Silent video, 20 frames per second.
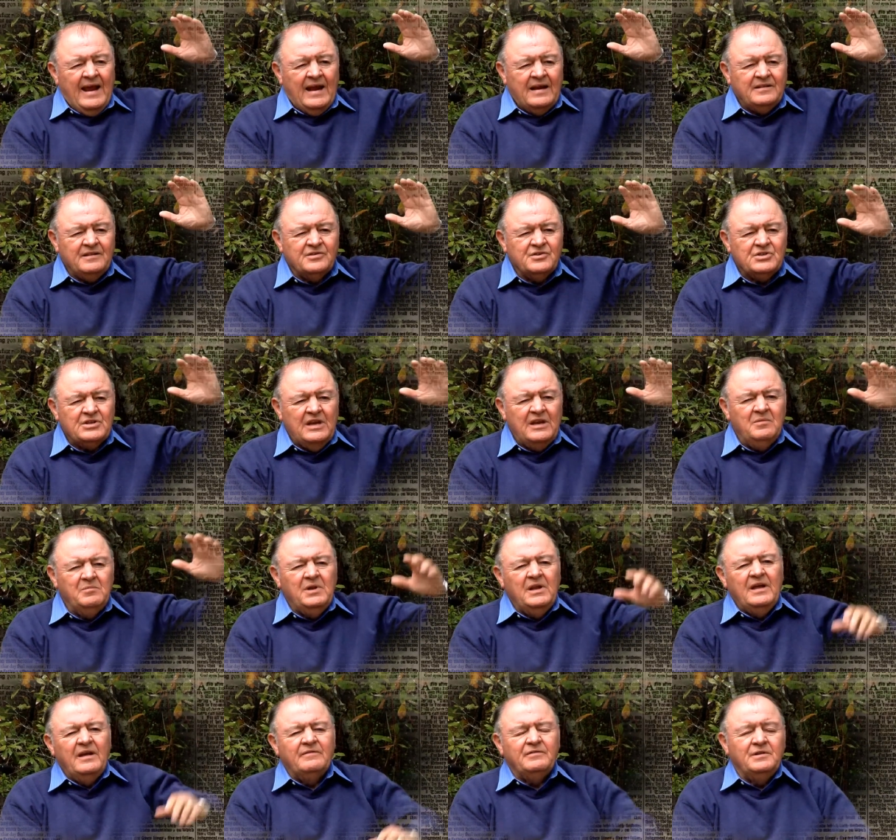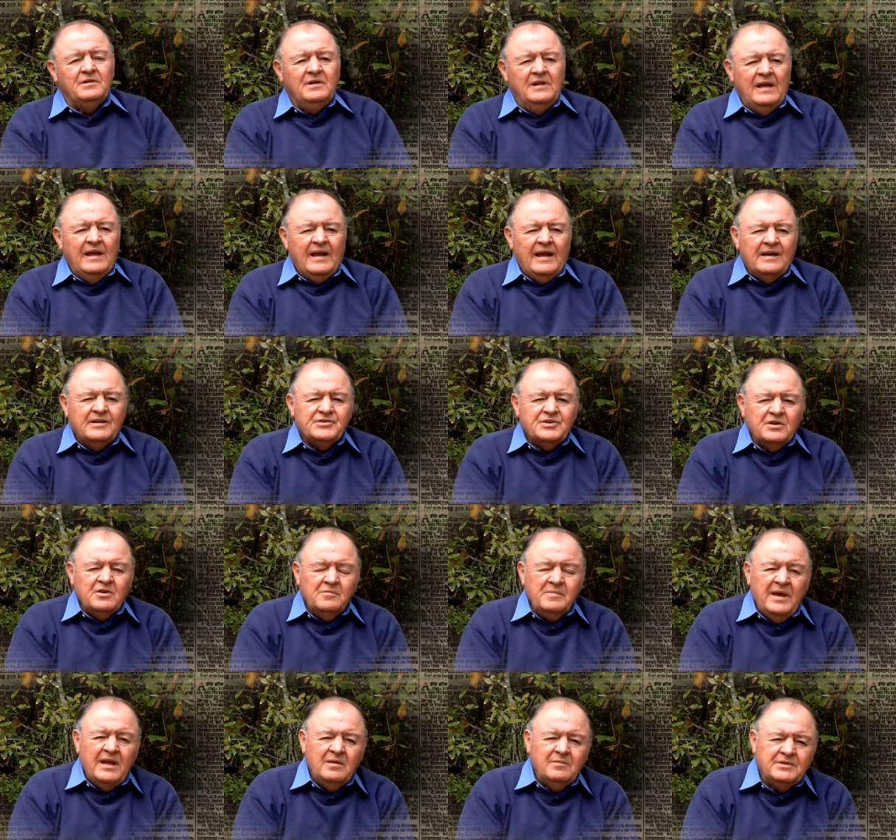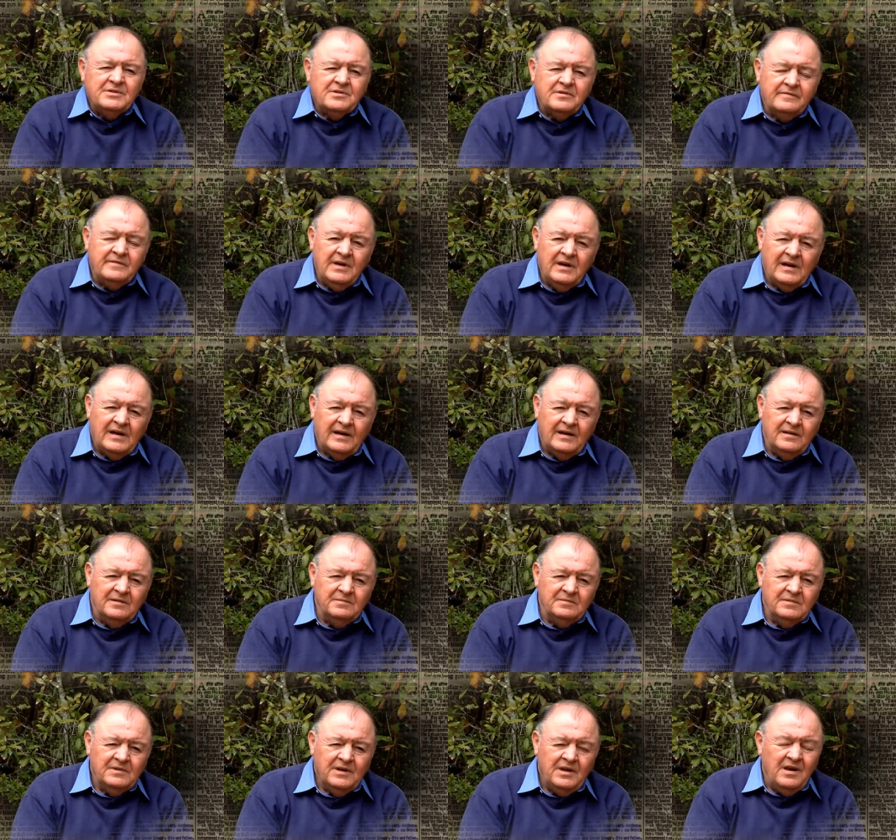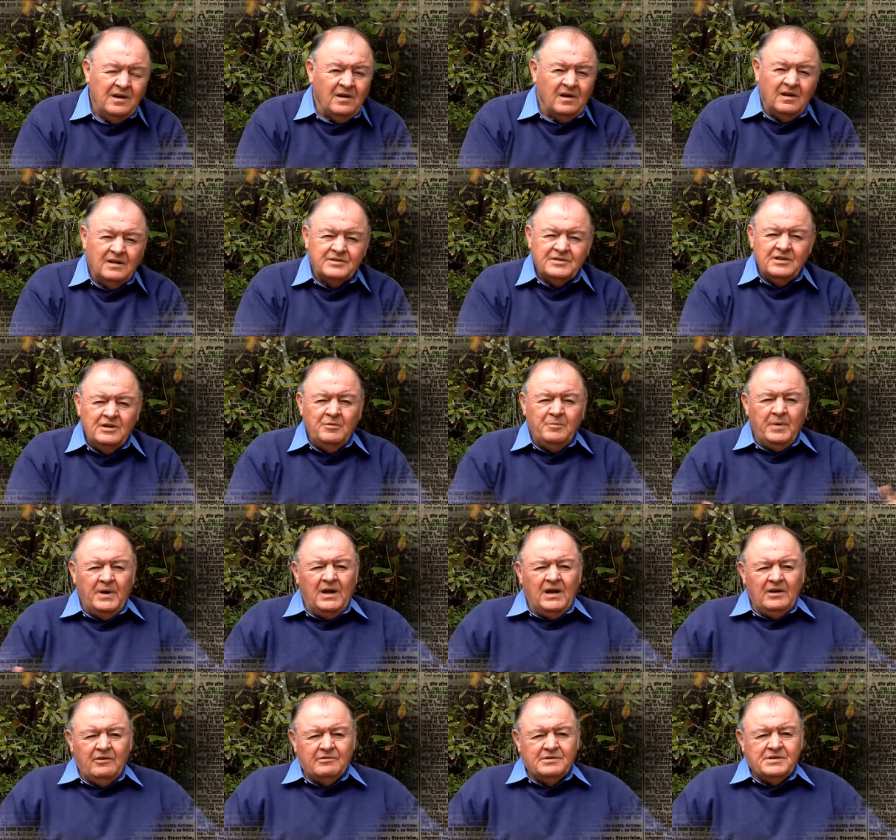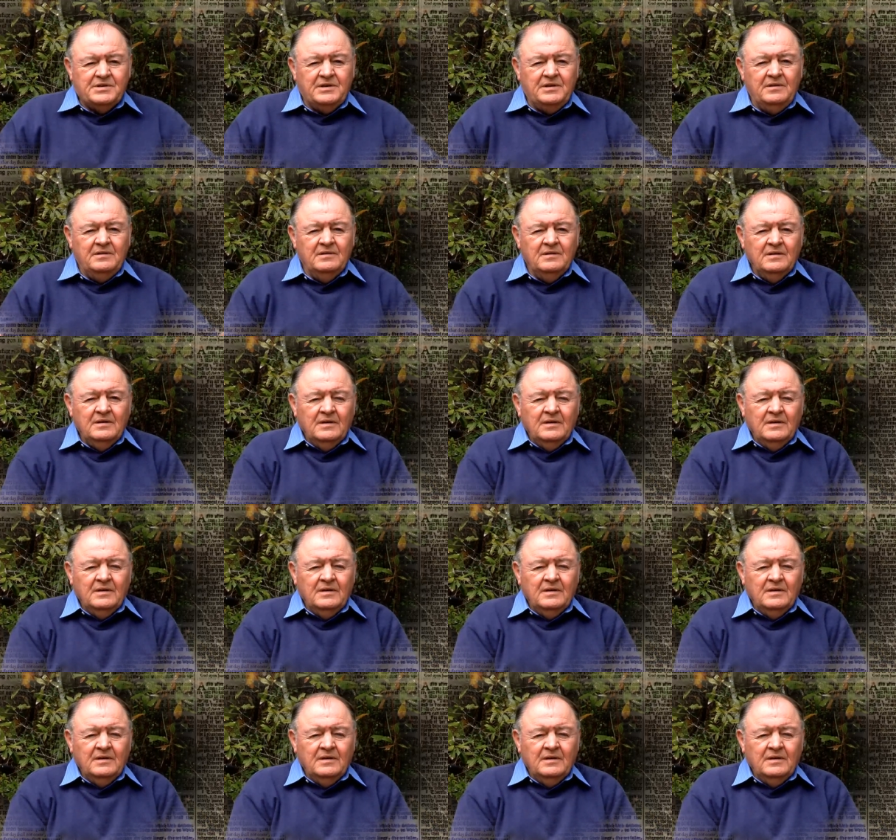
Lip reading: at the same level as the commandments of God. He calls it hypocrisy.